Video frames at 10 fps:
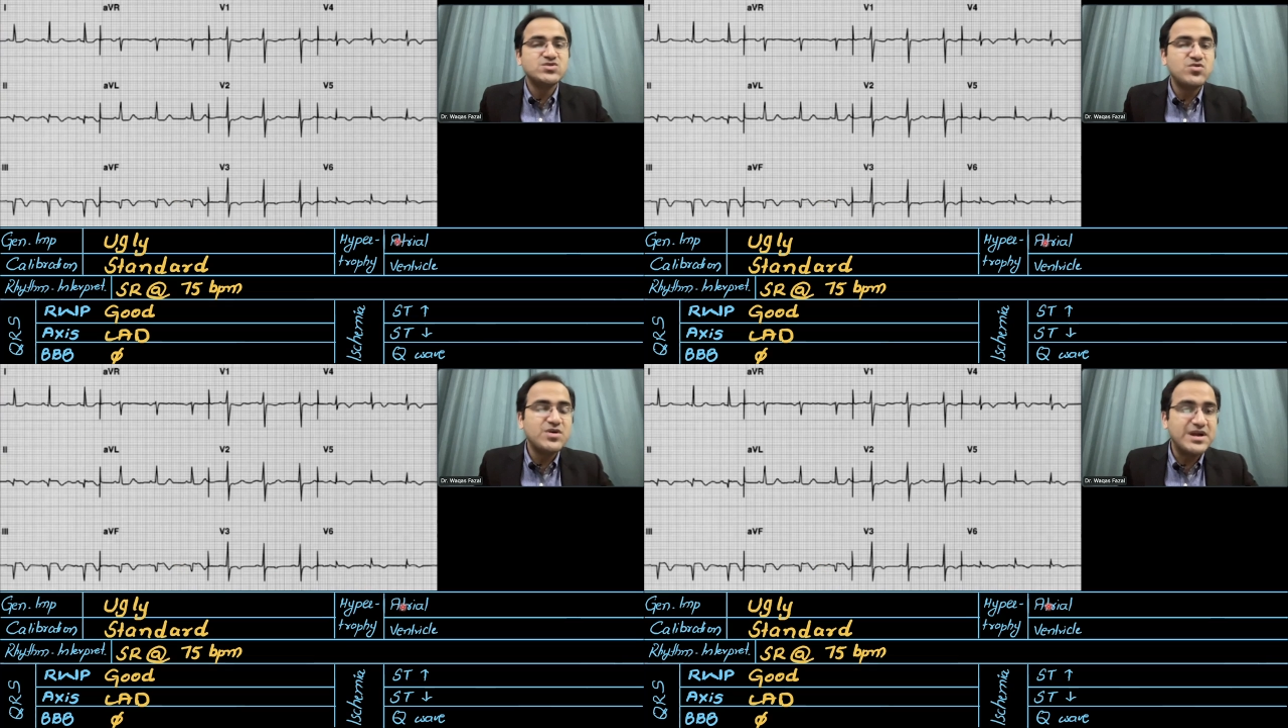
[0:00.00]

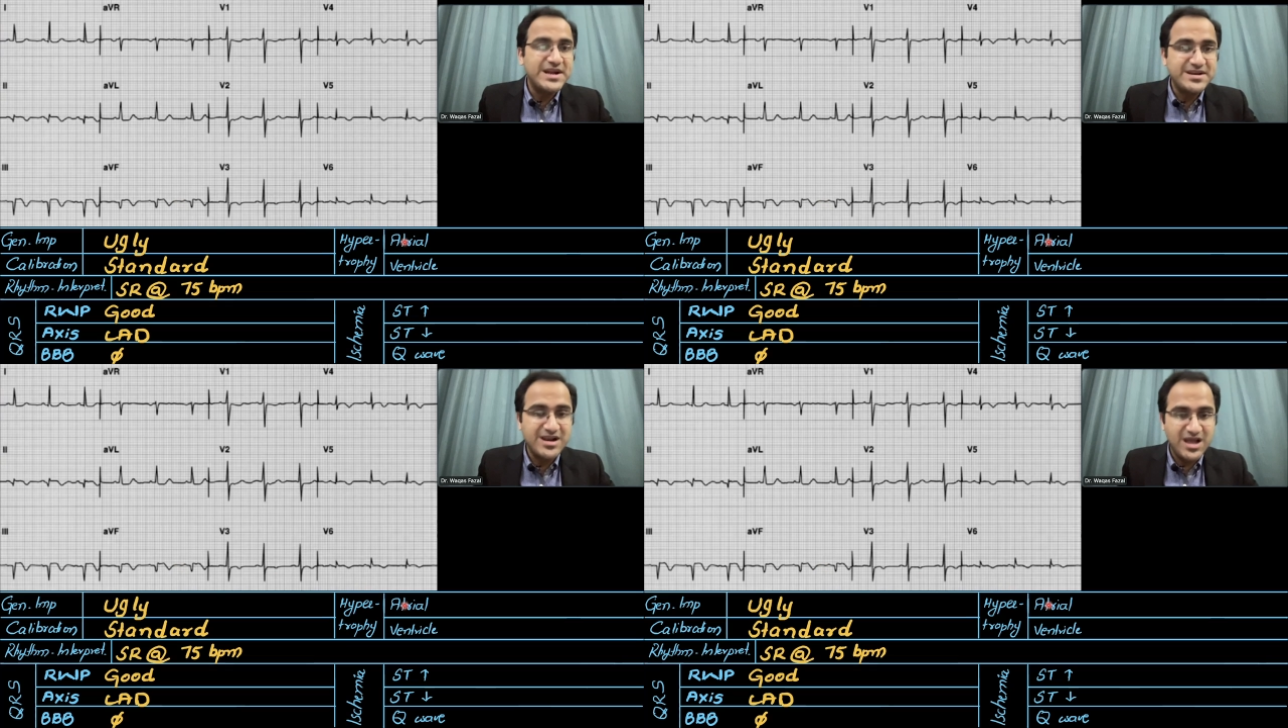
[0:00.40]
no
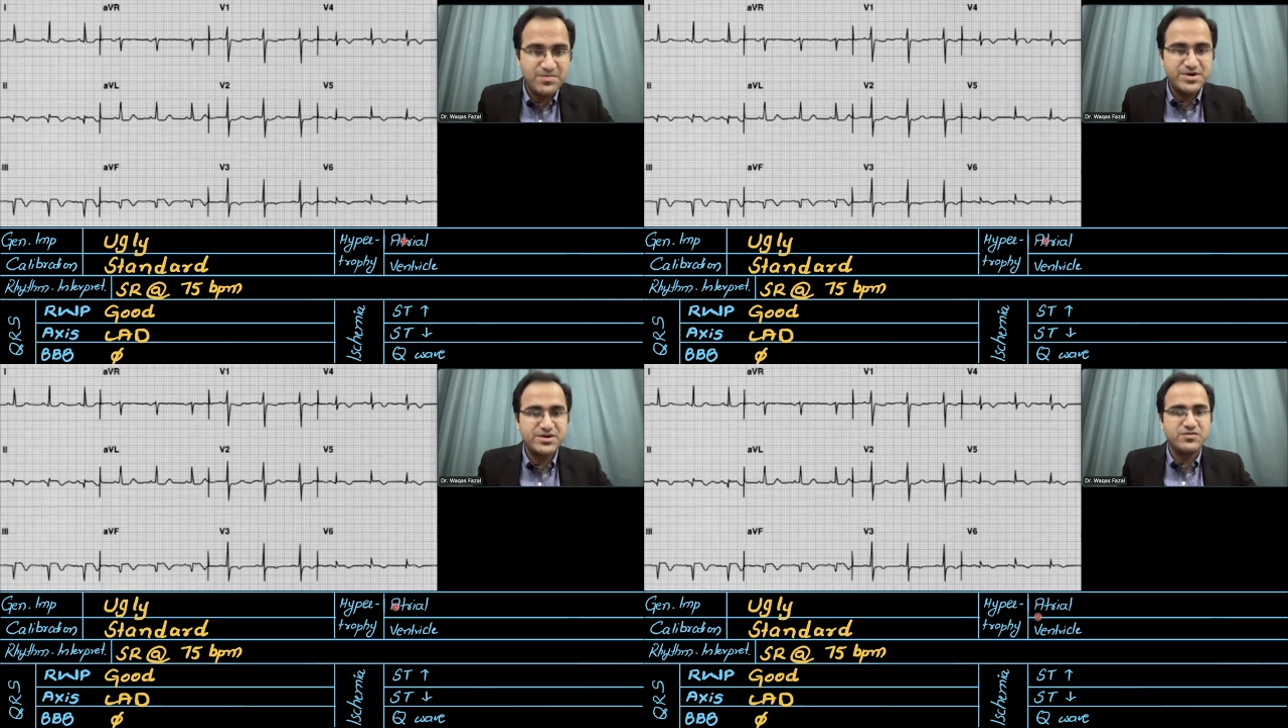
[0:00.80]
atrial
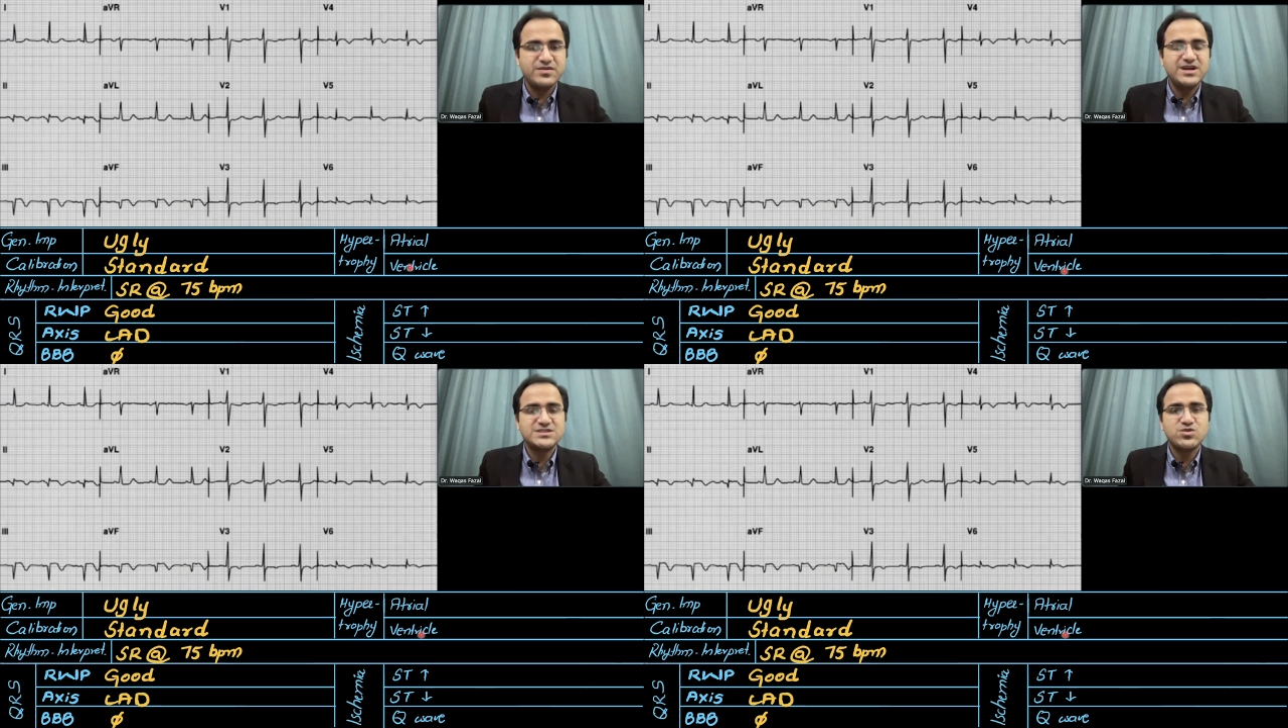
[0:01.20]

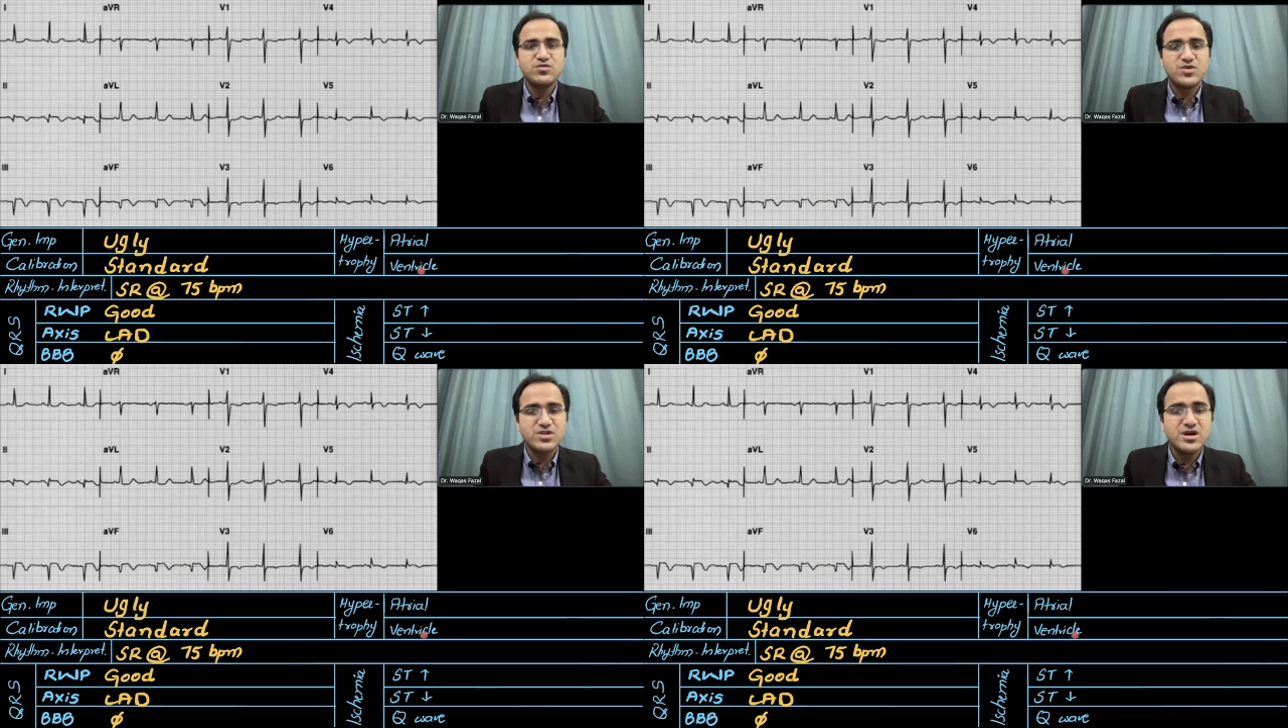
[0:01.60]
hypertrophy. Let's look
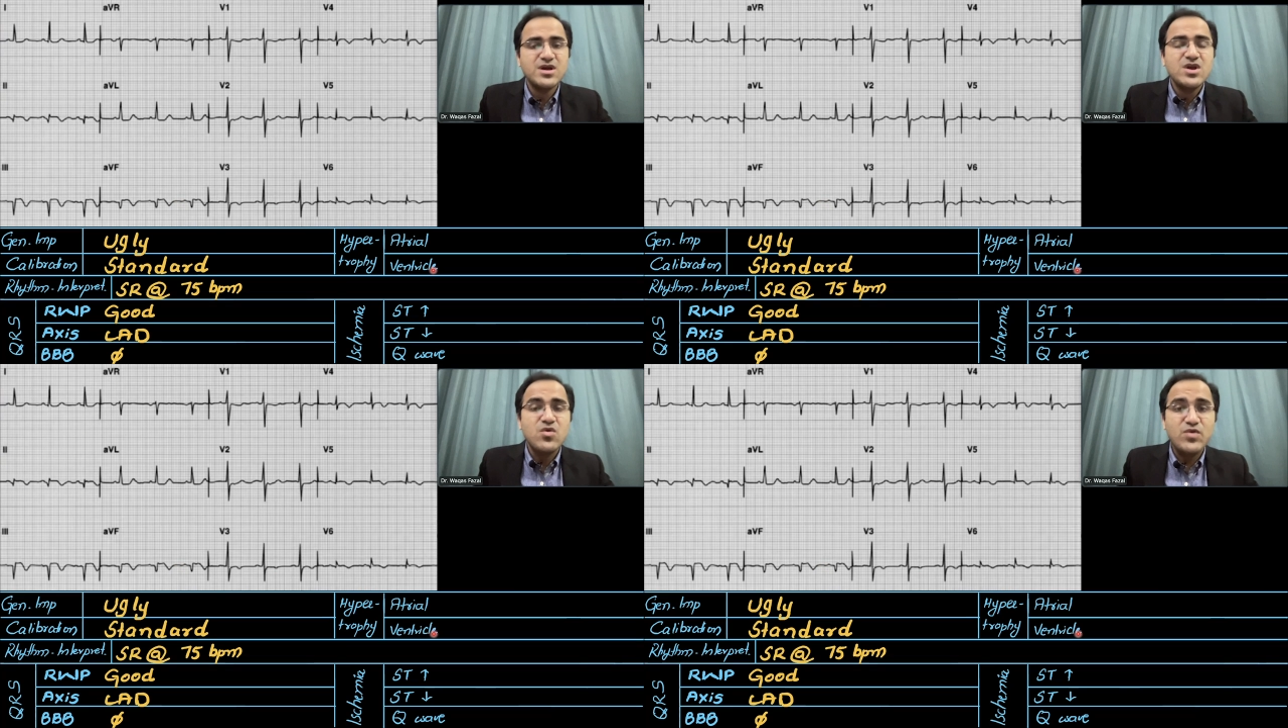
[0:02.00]
for the
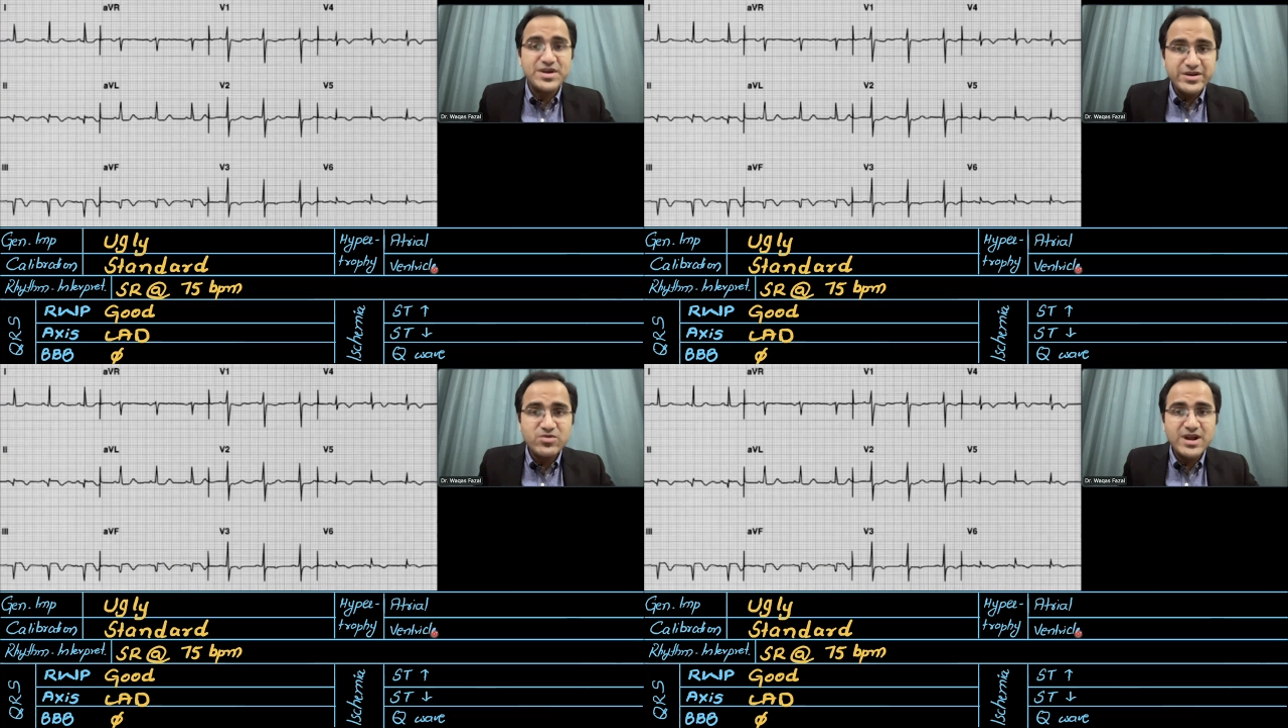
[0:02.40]

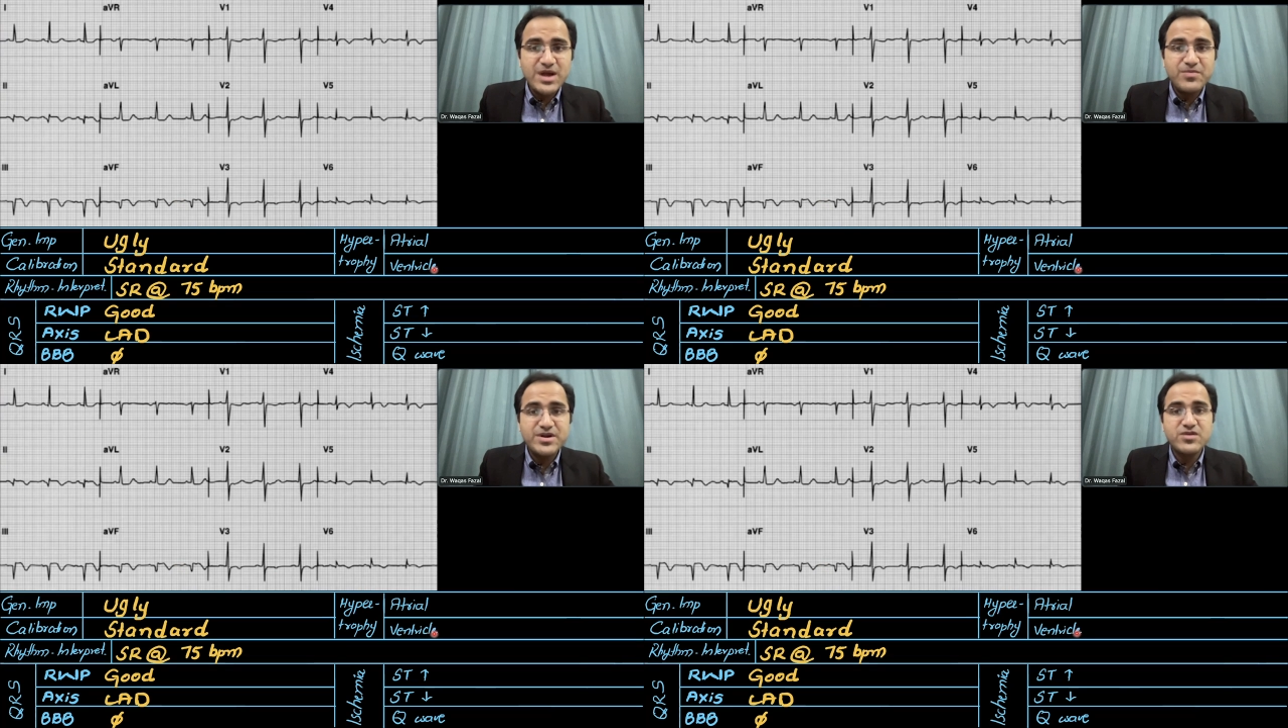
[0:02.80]
ventricular
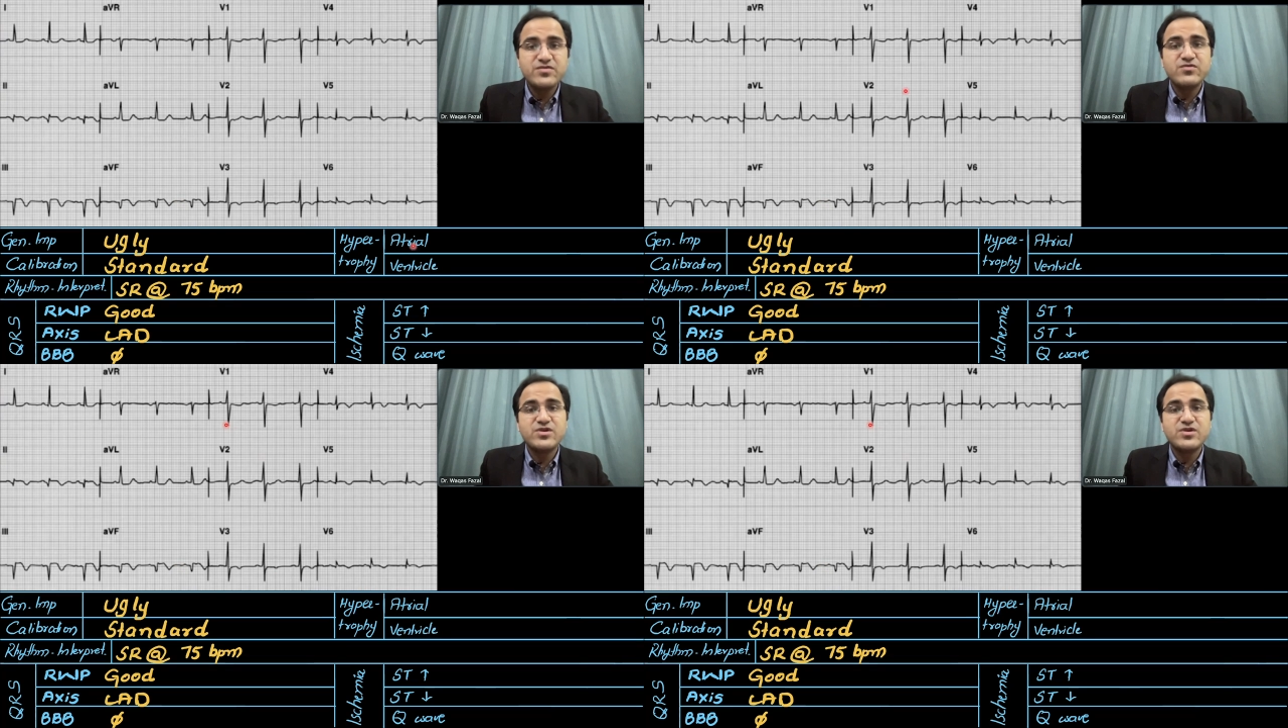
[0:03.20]
hypertrophy.